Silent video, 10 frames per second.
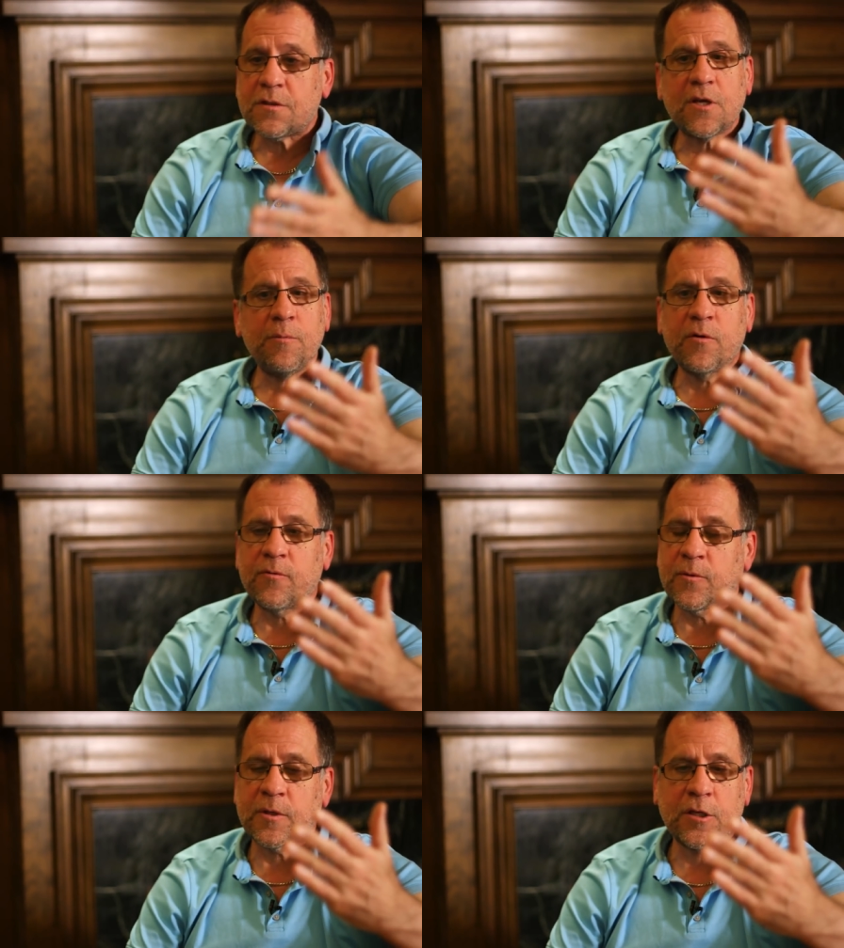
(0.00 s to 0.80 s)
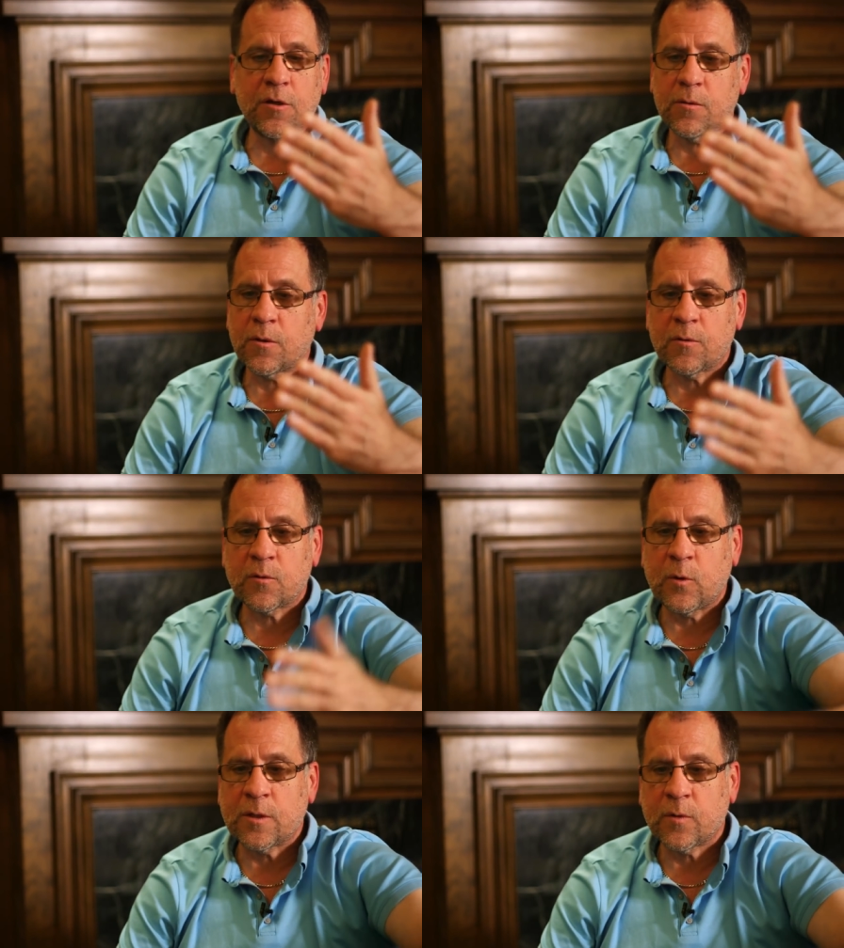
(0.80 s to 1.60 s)
some of, you know,
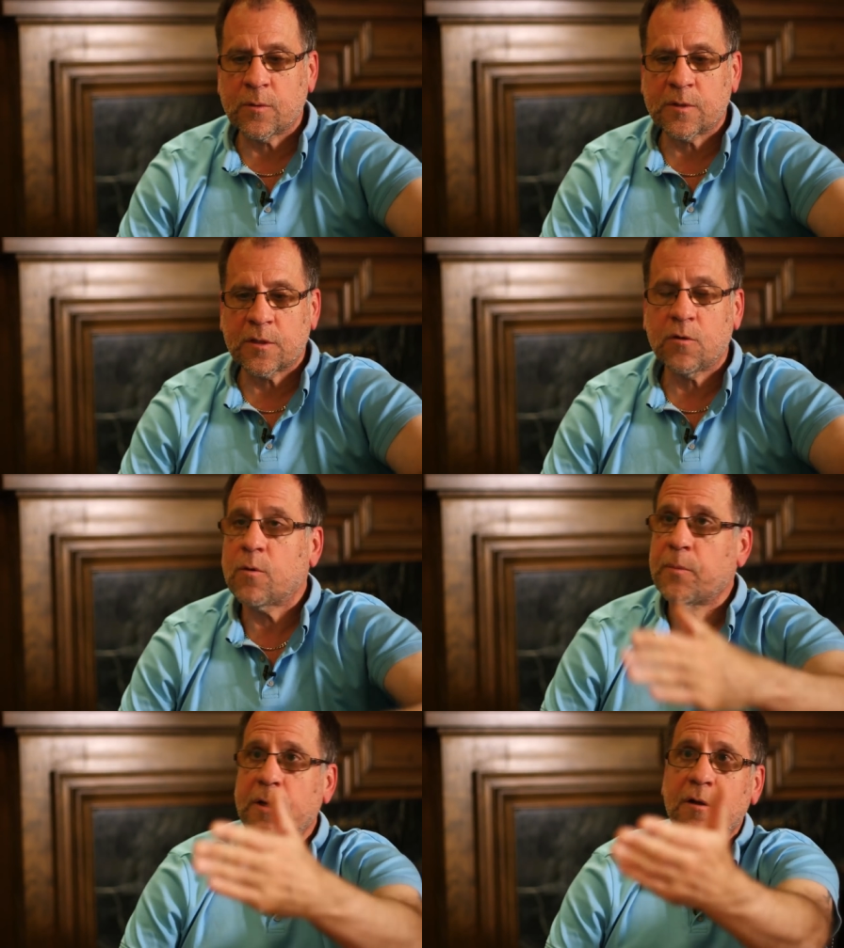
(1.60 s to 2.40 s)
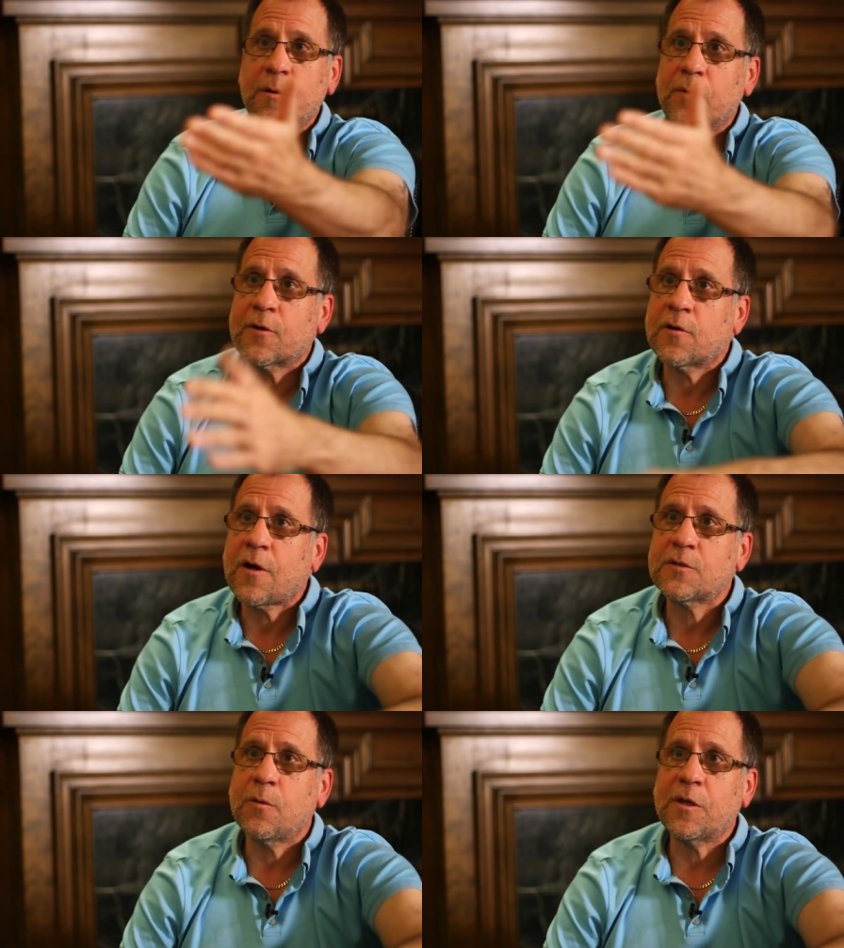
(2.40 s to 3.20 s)
what, what, what, you know, what Peter Lindbergh
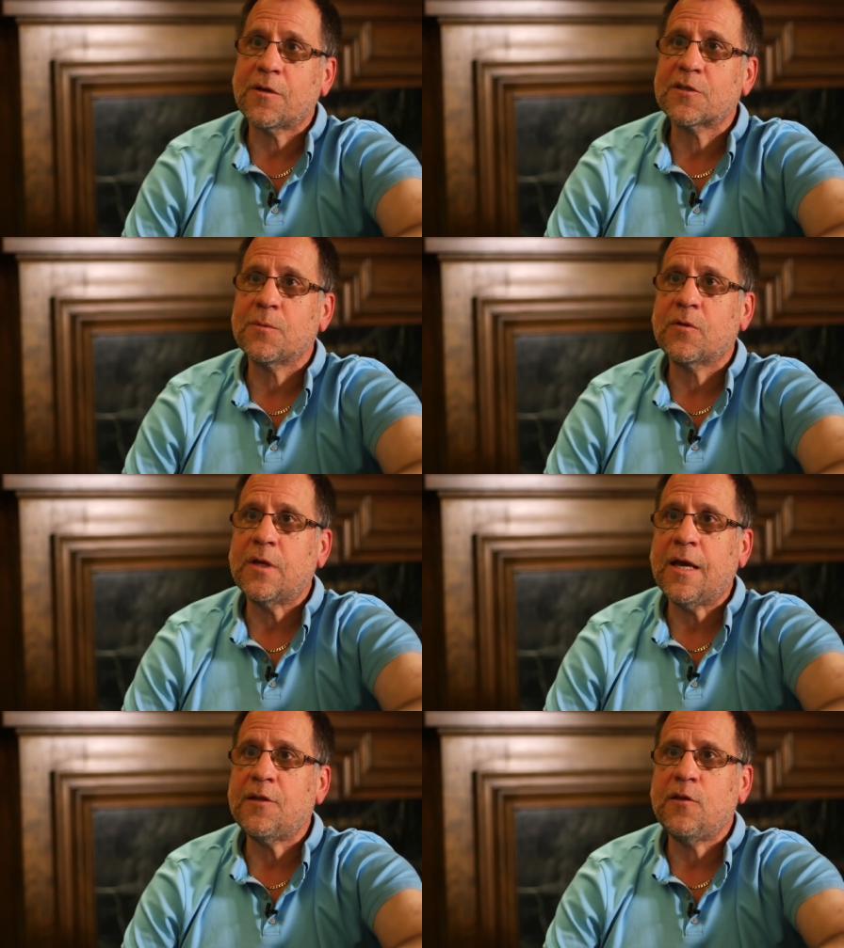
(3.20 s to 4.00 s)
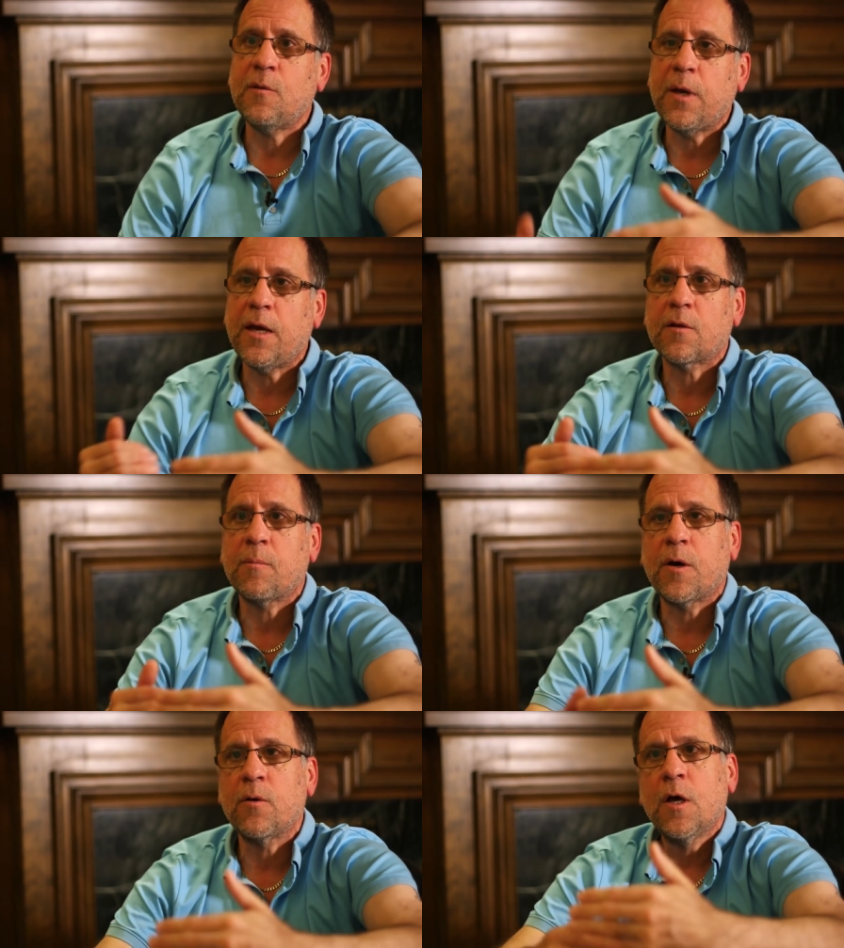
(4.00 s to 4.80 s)
talks about when he talks about the anti-debate,
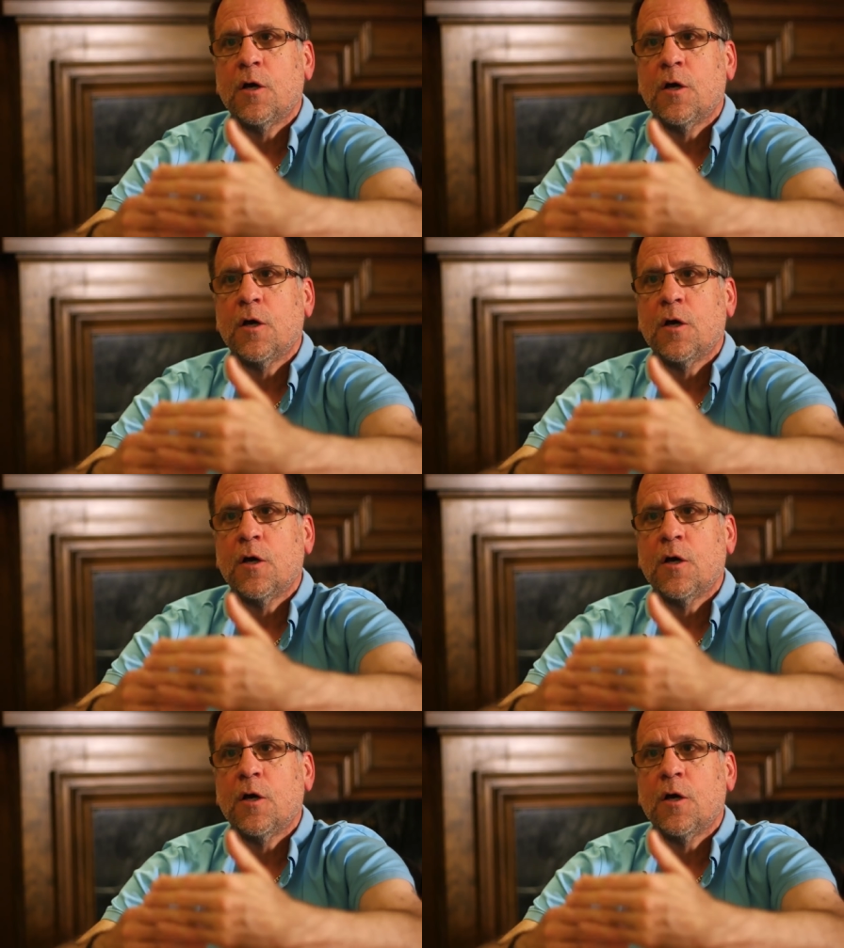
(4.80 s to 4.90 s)
about